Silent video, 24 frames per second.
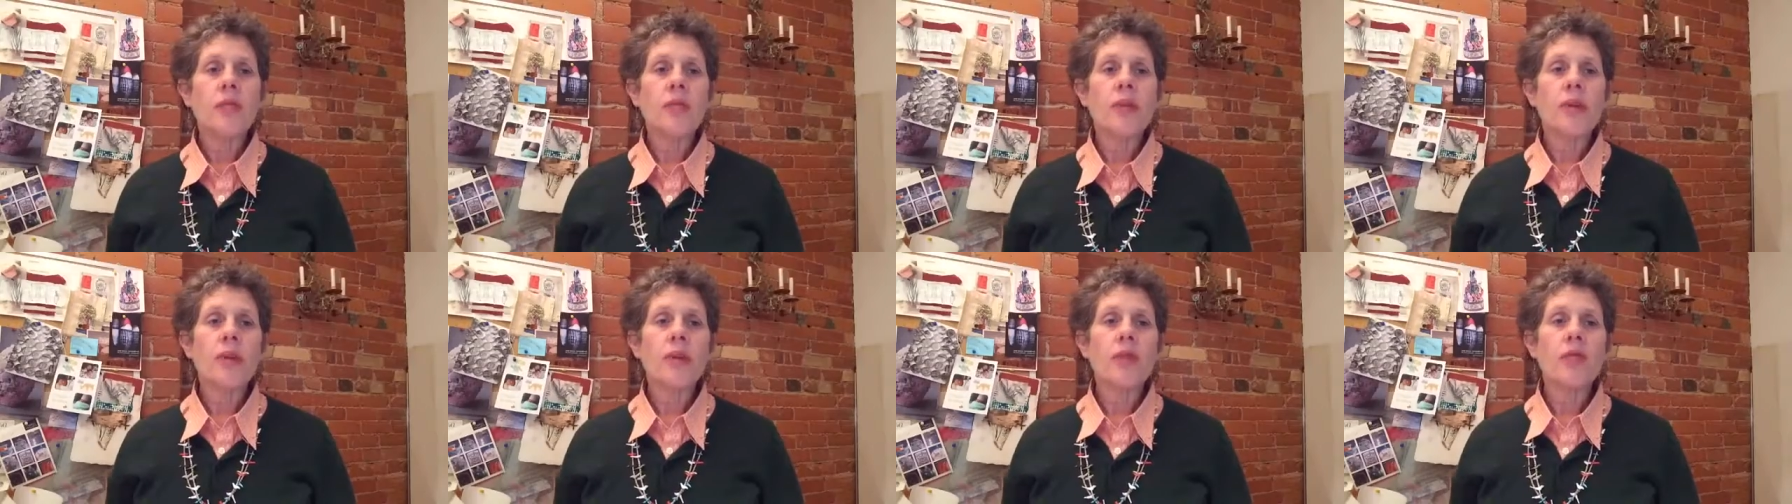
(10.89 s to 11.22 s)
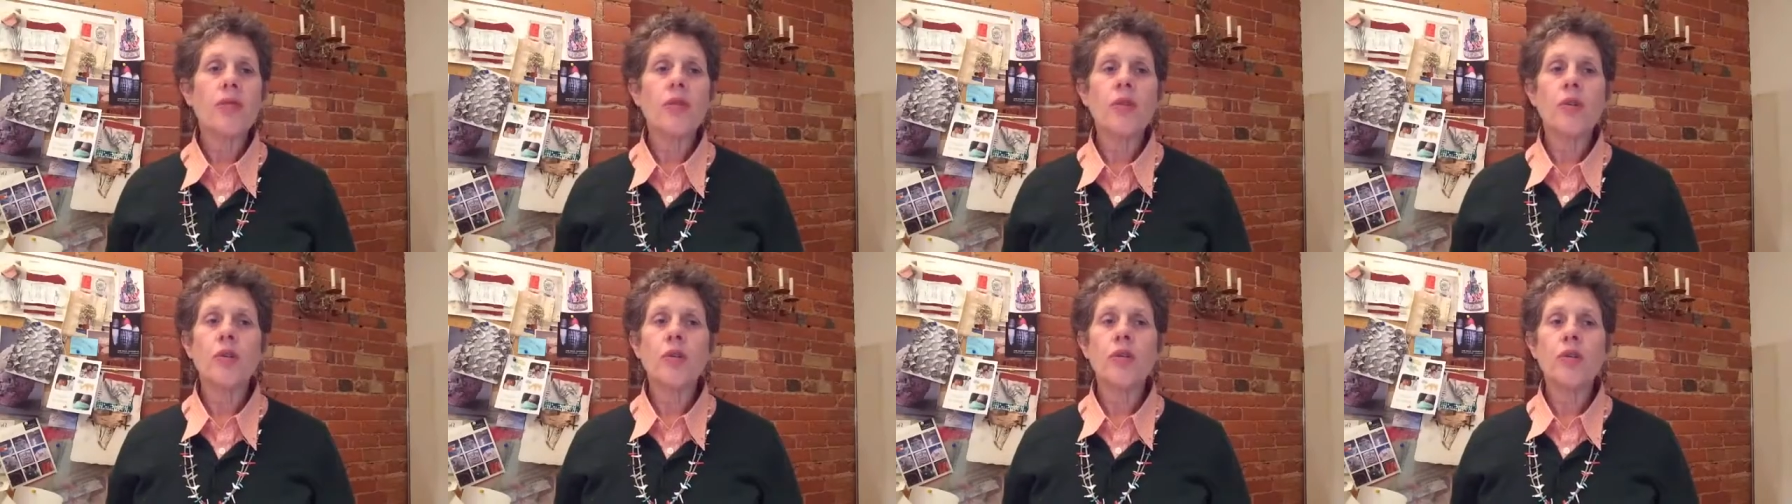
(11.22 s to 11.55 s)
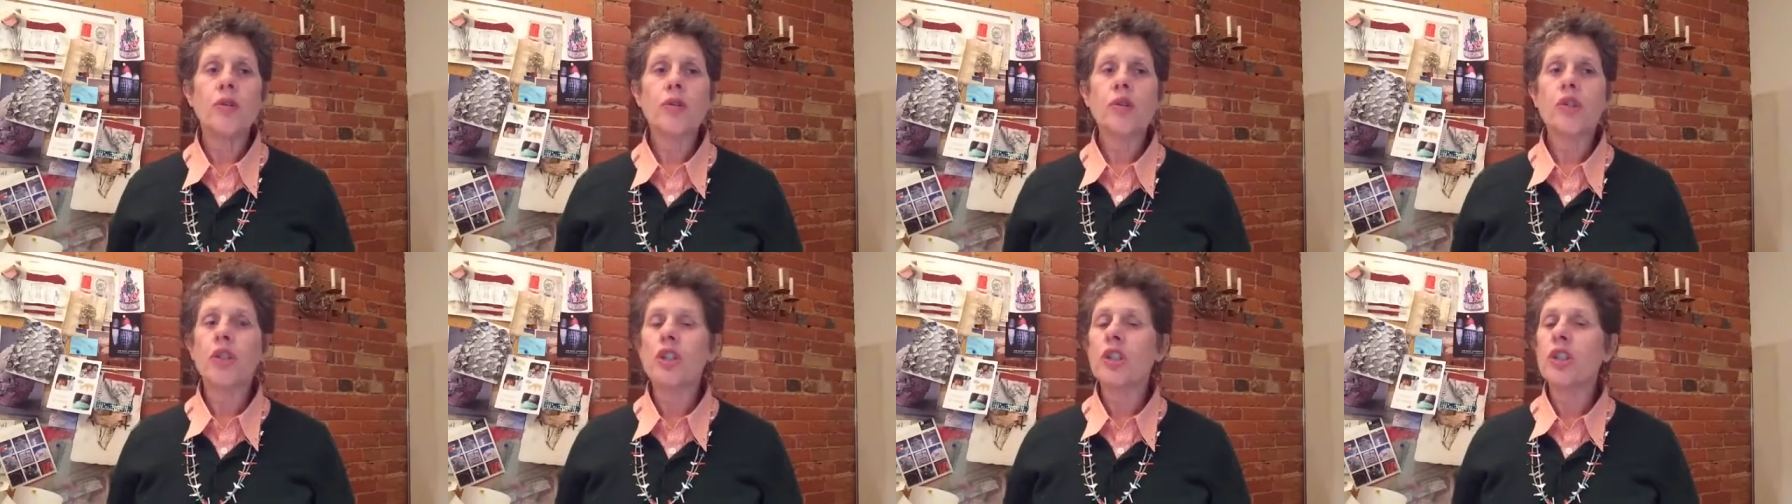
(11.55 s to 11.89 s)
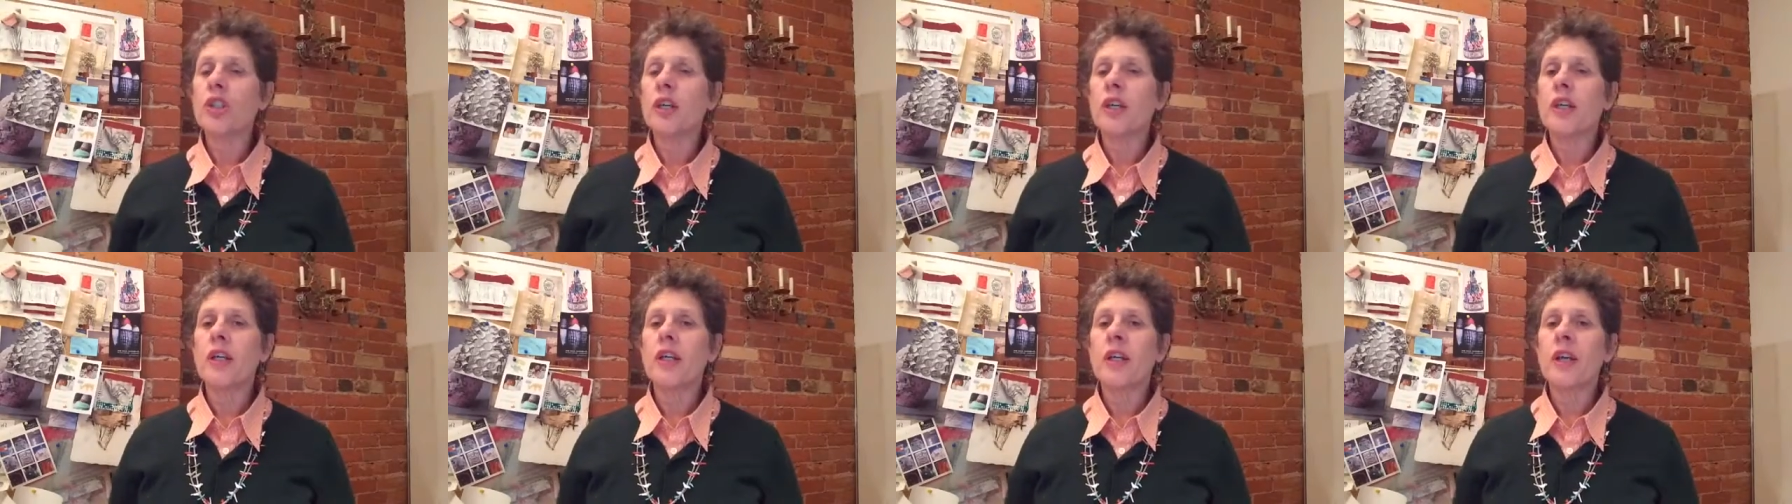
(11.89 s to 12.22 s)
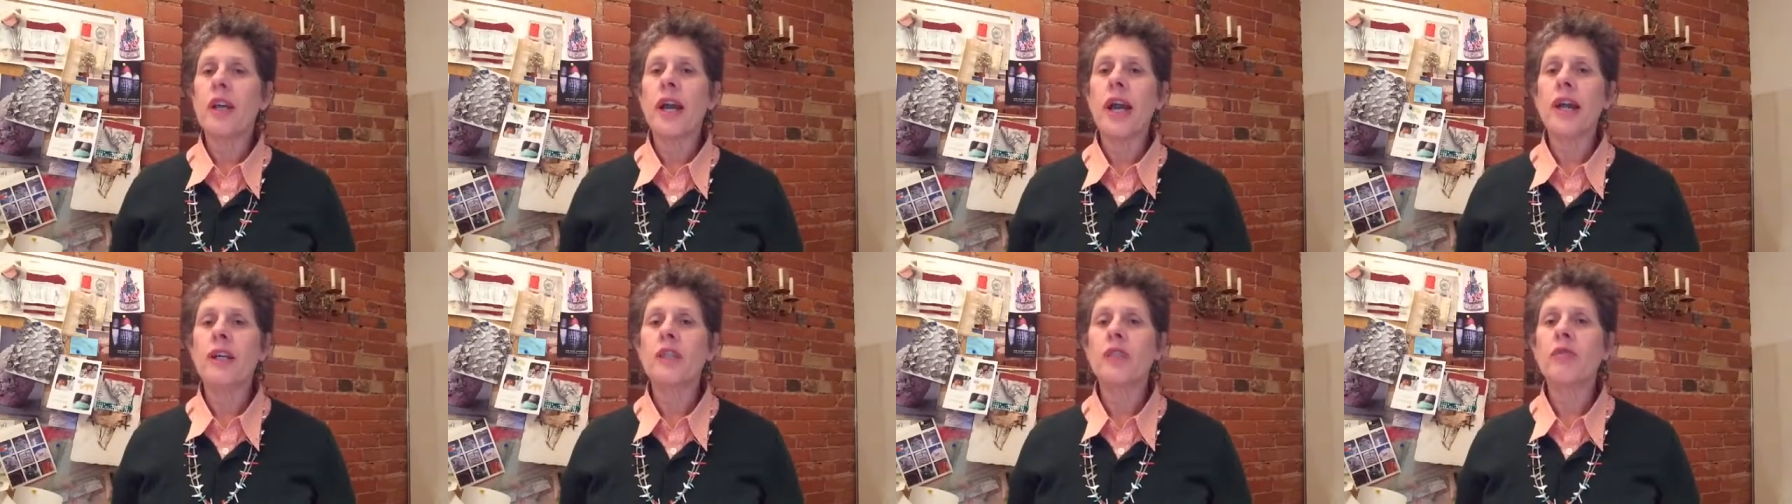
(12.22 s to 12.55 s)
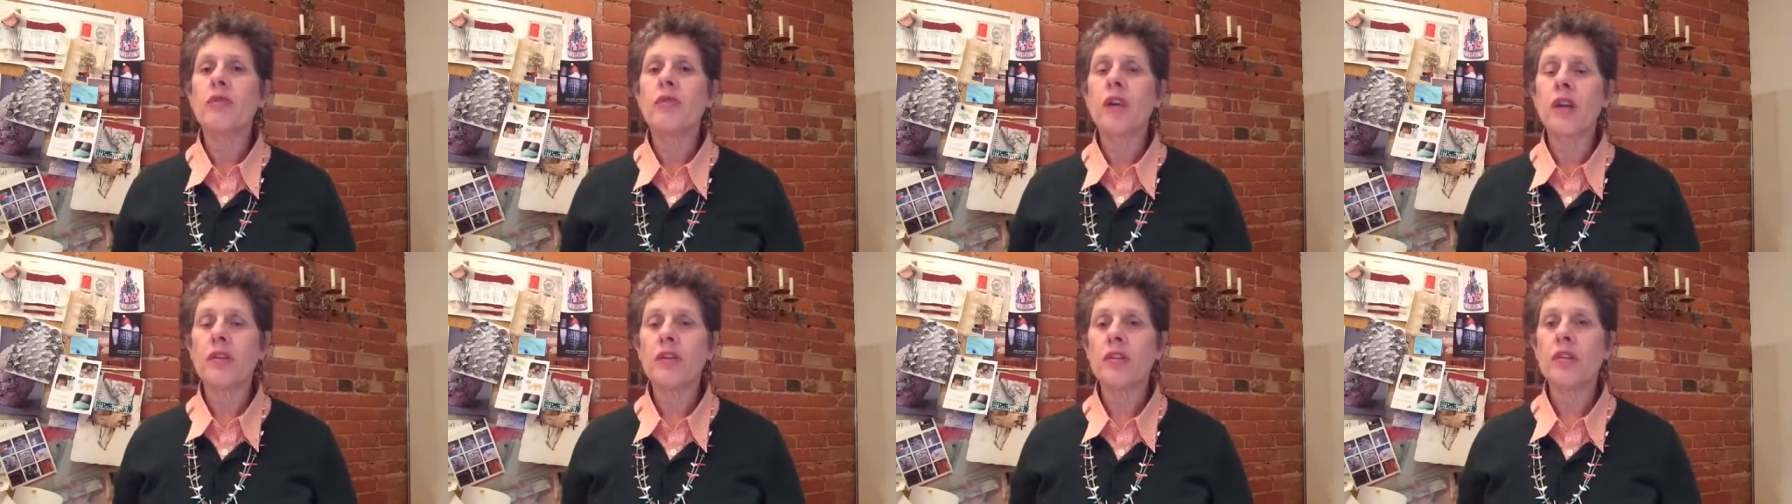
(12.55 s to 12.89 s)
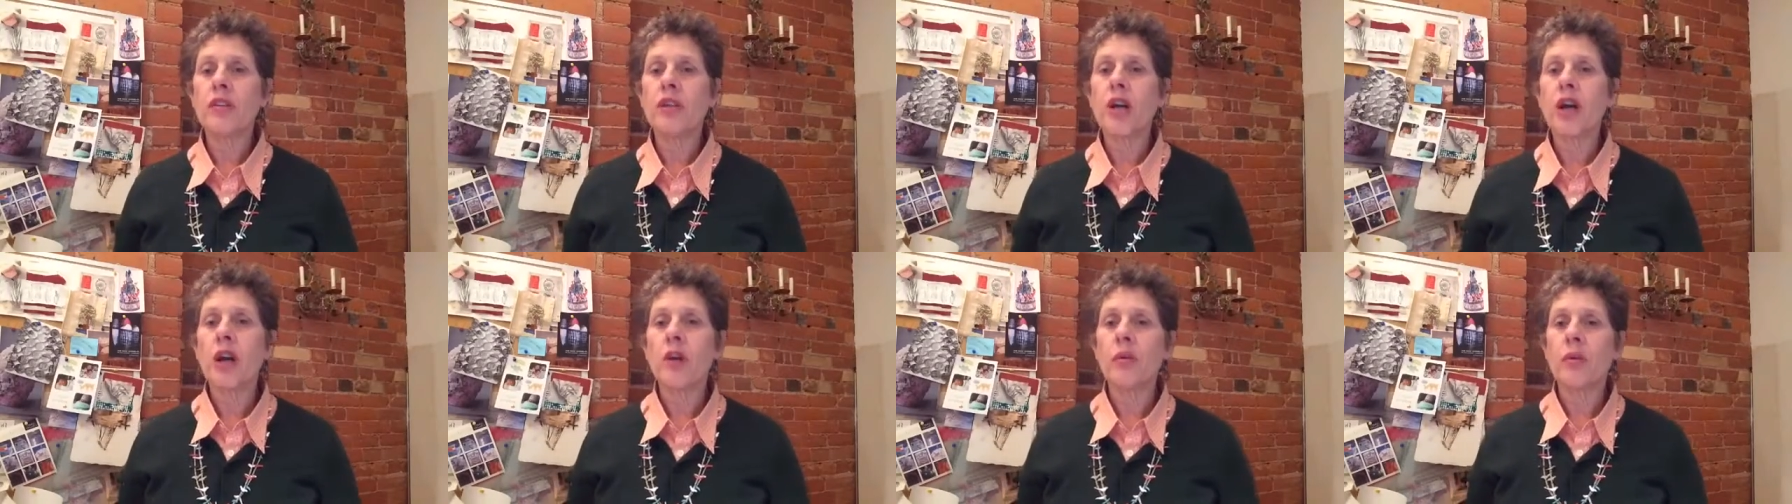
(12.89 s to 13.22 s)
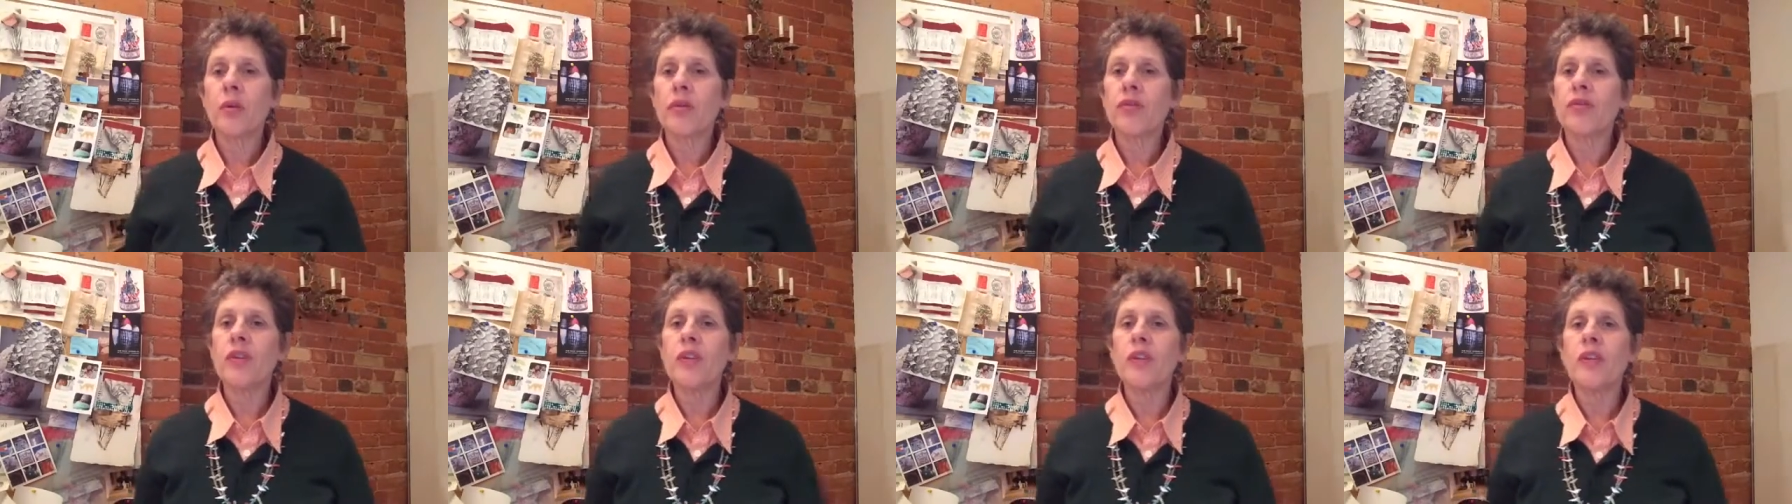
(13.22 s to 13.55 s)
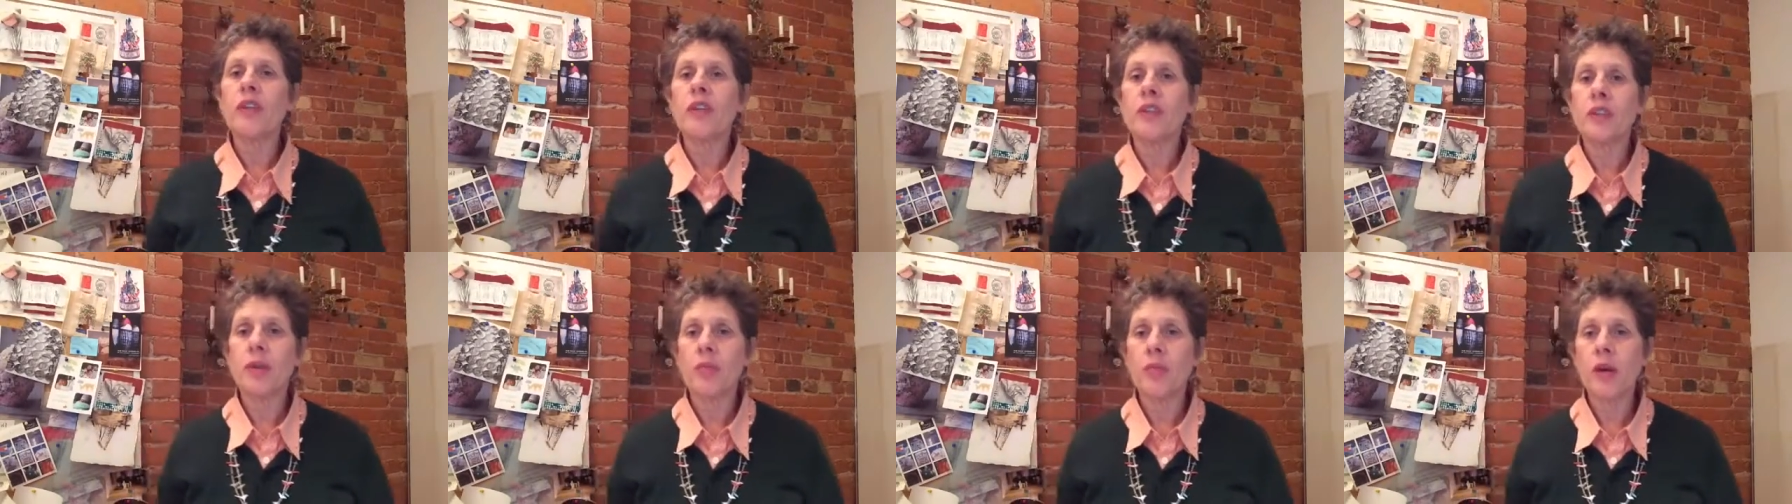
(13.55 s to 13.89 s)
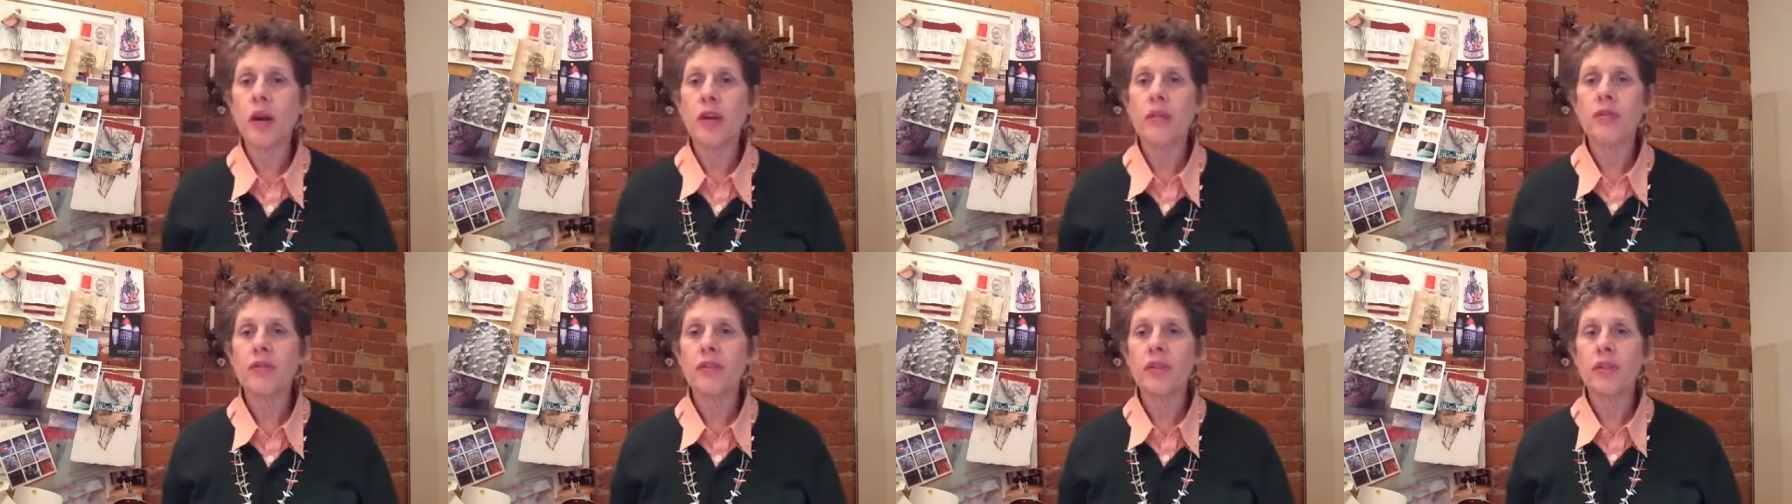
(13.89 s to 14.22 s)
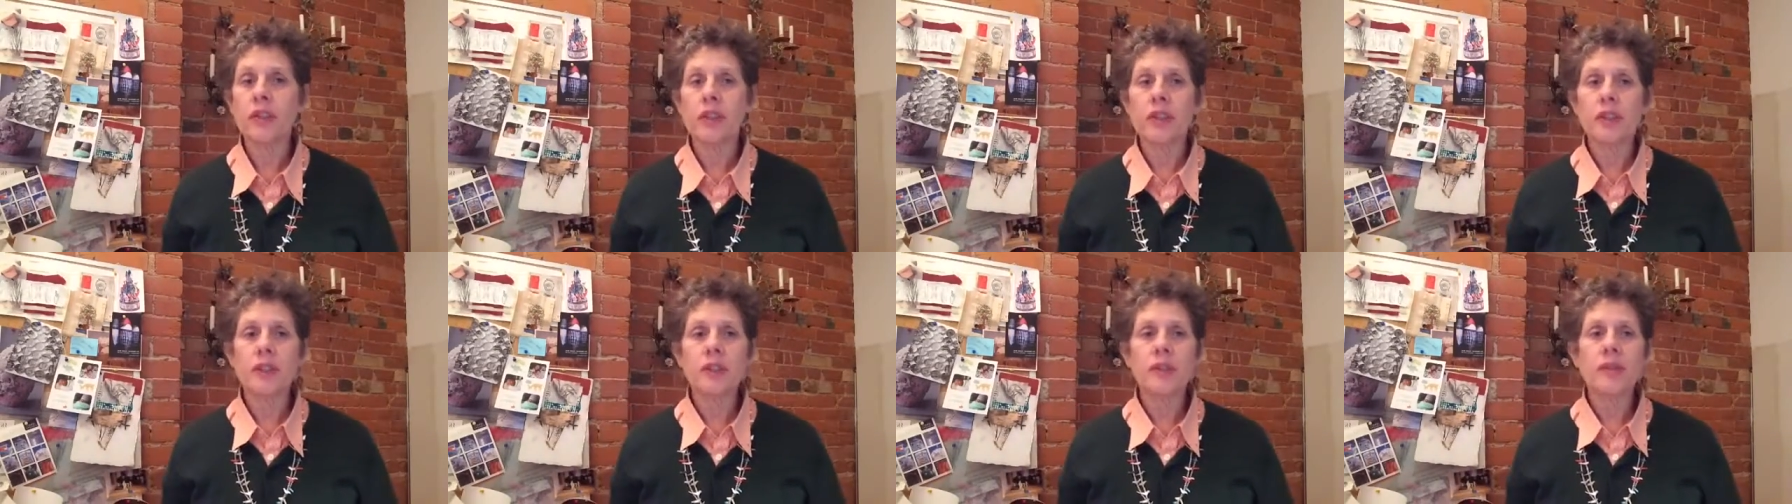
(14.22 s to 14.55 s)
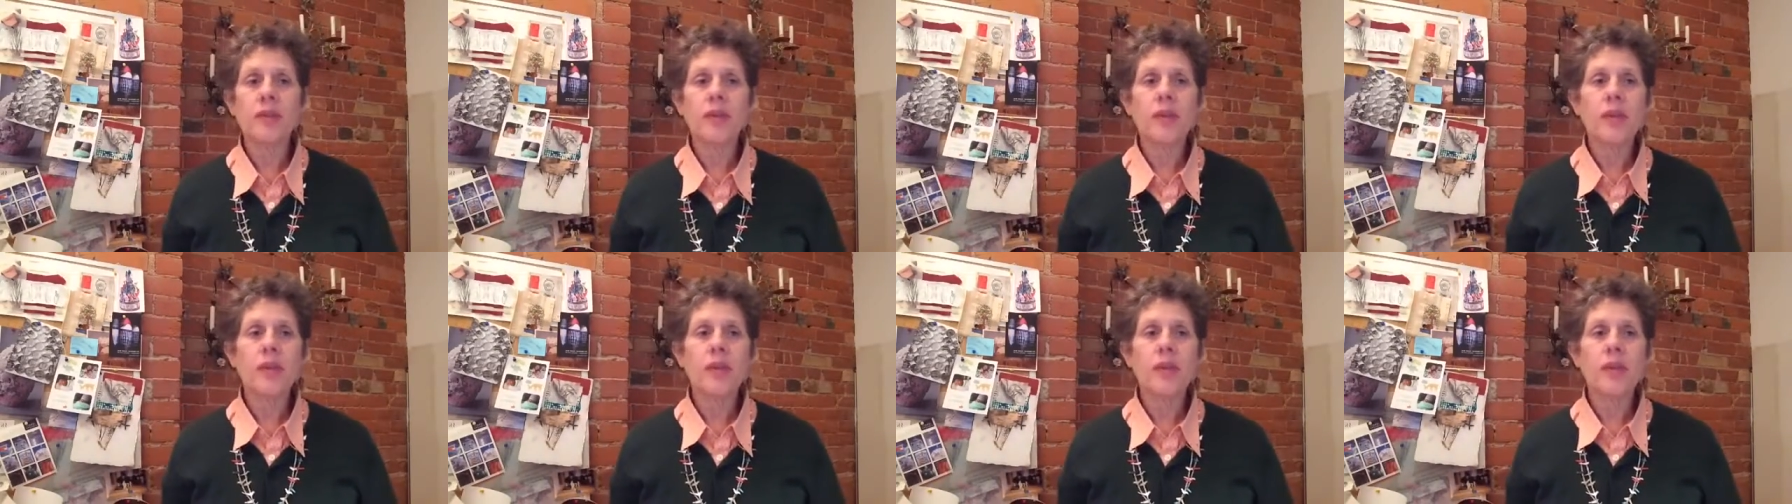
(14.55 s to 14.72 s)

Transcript: through nutrition and active lifestyle with fitness and mindfulness.